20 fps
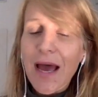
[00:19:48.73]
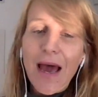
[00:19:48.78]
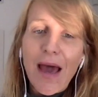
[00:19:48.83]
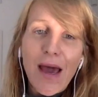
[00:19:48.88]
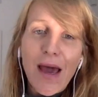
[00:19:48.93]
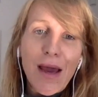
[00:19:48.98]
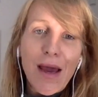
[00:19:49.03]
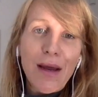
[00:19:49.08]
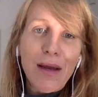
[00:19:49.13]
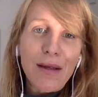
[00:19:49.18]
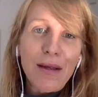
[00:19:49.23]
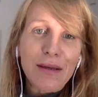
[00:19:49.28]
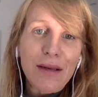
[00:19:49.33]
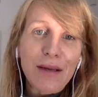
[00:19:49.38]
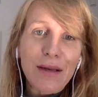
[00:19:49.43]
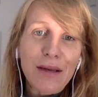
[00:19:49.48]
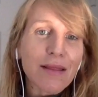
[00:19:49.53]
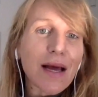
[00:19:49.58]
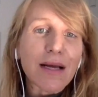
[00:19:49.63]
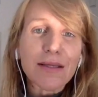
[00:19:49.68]

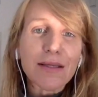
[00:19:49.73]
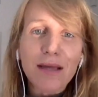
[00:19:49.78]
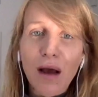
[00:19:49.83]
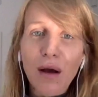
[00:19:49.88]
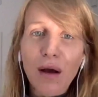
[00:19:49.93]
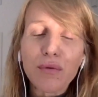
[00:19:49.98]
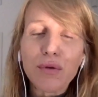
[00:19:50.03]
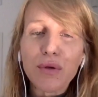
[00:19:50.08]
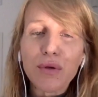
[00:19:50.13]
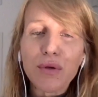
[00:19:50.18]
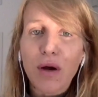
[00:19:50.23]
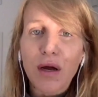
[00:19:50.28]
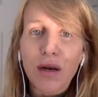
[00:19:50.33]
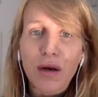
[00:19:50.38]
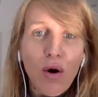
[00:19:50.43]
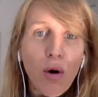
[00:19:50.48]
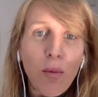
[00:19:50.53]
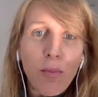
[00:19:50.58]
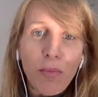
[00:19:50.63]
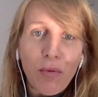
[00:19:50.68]
And that's how you
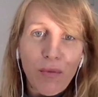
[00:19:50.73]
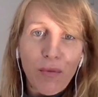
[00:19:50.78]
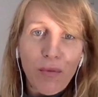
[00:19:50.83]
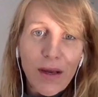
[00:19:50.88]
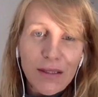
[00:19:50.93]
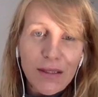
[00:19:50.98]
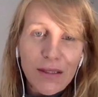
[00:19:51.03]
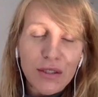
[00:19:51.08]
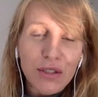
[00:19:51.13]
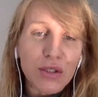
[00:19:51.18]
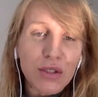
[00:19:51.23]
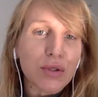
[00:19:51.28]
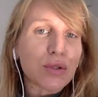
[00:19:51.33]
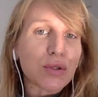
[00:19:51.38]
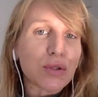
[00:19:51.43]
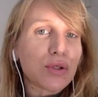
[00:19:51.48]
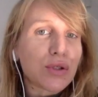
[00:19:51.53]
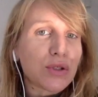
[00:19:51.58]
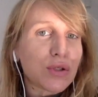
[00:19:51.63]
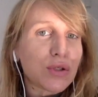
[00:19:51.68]
kind of operate.
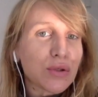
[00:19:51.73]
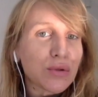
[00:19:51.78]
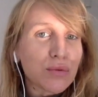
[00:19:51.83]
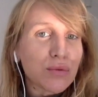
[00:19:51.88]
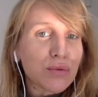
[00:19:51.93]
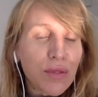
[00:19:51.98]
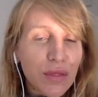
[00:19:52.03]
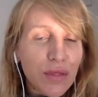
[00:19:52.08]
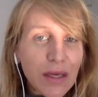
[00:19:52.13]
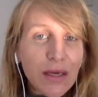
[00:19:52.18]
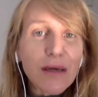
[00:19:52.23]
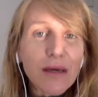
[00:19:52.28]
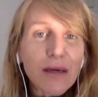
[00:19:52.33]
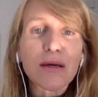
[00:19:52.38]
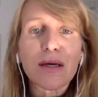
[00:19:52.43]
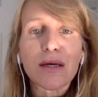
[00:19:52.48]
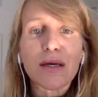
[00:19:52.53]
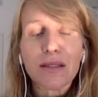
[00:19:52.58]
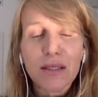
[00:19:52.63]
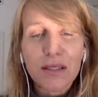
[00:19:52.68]
You
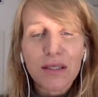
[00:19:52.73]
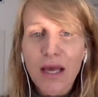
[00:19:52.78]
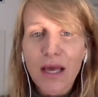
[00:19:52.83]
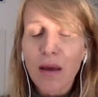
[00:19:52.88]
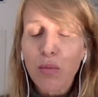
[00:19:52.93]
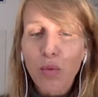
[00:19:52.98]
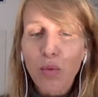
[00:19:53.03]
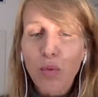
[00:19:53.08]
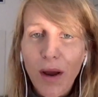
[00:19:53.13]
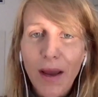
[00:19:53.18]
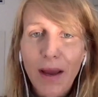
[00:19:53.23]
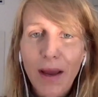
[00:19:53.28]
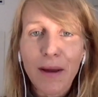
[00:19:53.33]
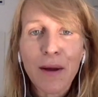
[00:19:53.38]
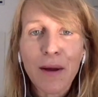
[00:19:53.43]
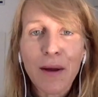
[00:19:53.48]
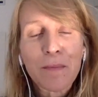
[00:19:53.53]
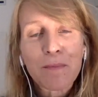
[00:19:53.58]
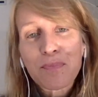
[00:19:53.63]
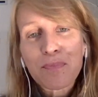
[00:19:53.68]
think in the same
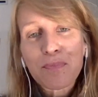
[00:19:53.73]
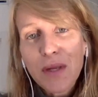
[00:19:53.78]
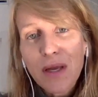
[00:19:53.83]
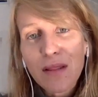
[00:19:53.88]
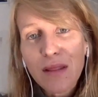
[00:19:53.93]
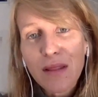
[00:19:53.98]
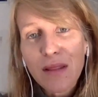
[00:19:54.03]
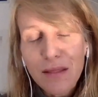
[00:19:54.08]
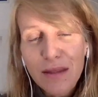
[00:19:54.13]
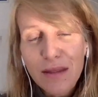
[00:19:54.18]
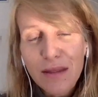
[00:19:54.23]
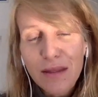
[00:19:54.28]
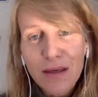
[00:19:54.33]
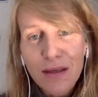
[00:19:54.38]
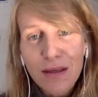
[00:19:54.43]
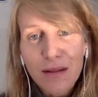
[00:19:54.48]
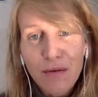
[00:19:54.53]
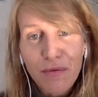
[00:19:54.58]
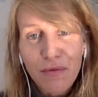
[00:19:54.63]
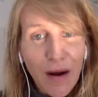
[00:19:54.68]
way that
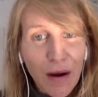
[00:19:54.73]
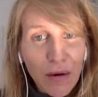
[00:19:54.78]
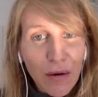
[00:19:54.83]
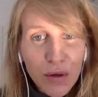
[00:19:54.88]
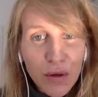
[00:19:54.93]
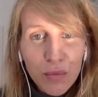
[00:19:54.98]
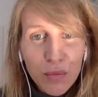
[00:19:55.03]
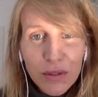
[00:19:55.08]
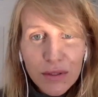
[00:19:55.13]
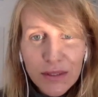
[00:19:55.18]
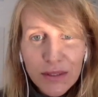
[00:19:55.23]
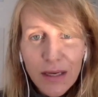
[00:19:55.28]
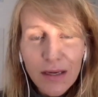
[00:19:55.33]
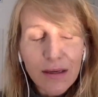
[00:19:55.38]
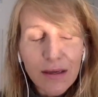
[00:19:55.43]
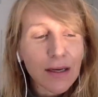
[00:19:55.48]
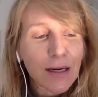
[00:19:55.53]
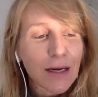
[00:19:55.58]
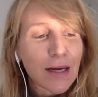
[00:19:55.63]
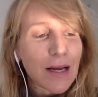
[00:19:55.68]
the founder will
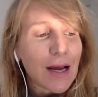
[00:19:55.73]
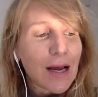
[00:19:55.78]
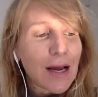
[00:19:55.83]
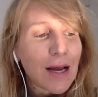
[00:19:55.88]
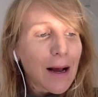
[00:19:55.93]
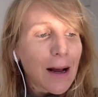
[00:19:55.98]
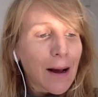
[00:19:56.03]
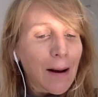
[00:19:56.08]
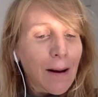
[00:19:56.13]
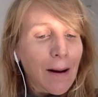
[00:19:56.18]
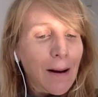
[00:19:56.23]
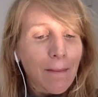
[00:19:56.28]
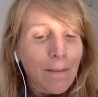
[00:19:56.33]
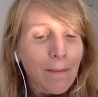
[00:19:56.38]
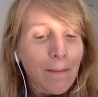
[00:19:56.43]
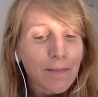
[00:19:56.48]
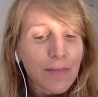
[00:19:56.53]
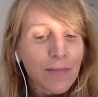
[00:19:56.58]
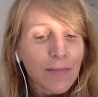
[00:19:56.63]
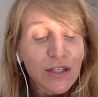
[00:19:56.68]
think.
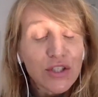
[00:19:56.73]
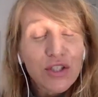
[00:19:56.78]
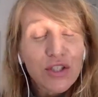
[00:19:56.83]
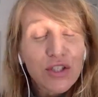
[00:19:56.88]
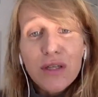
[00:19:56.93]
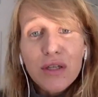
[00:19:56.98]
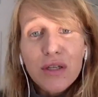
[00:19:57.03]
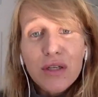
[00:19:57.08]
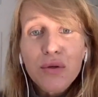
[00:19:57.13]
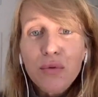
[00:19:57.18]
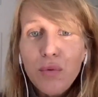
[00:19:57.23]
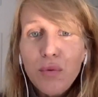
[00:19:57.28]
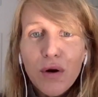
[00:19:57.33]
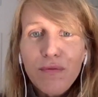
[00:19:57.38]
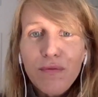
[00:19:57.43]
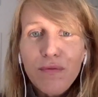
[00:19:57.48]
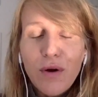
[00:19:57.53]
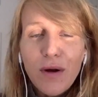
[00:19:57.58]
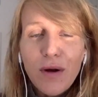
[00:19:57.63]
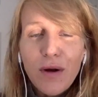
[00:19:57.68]
It's just that you
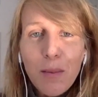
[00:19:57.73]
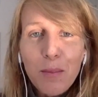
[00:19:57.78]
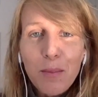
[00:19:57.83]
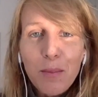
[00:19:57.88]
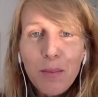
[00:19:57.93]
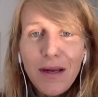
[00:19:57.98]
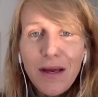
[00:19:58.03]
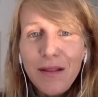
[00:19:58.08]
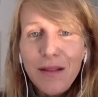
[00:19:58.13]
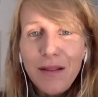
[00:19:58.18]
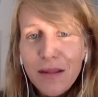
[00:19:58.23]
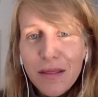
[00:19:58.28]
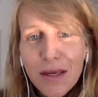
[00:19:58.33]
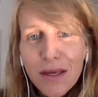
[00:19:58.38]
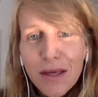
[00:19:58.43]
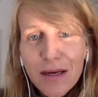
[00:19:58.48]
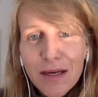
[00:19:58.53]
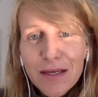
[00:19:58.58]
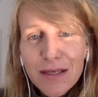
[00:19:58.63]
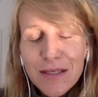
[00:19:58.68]
work for a company, and the
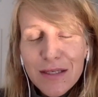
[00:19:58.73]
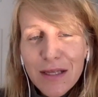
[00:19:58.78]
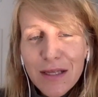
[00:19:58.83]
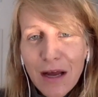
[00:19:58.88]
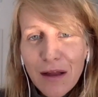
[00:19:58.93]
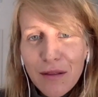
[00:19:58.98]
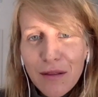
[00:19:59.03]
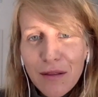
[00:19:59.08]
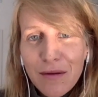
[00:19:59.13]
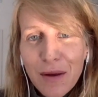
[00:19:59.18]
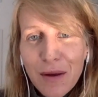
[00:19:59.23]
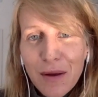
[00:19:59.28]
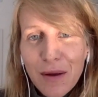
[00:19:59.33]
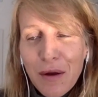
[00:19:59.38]
thing is that